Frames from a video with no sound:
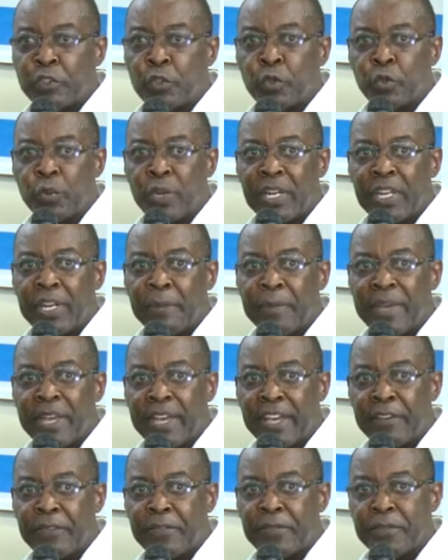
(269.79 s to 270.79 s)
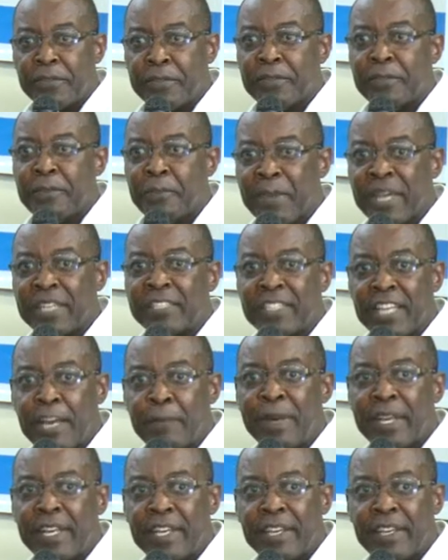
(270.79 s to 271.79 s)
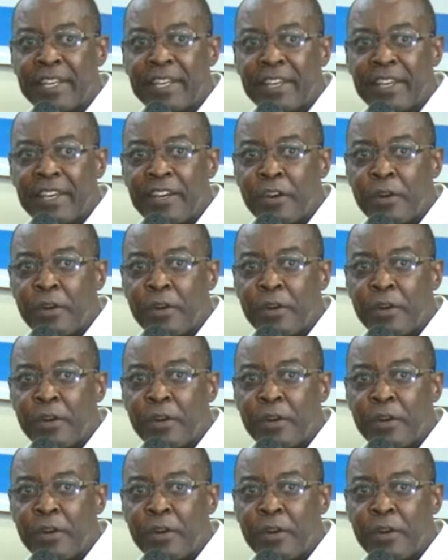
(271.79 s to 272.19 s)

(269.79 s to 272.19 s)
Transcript: usually behaves, makes their money